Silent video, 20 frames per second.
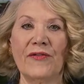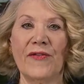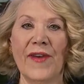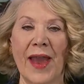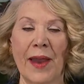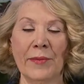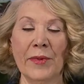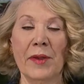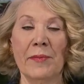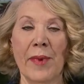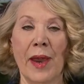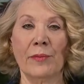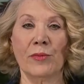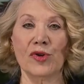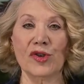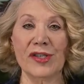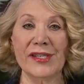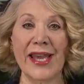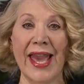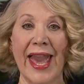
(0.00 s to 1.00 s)
family
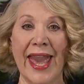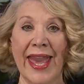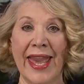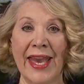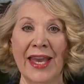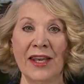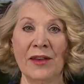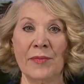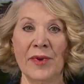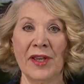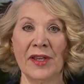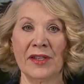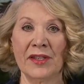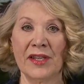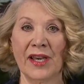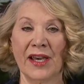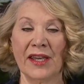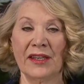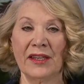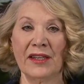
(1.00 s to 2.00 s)
members can be
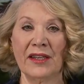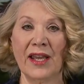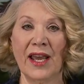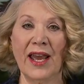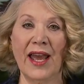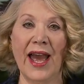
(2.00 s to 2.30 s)
indicted.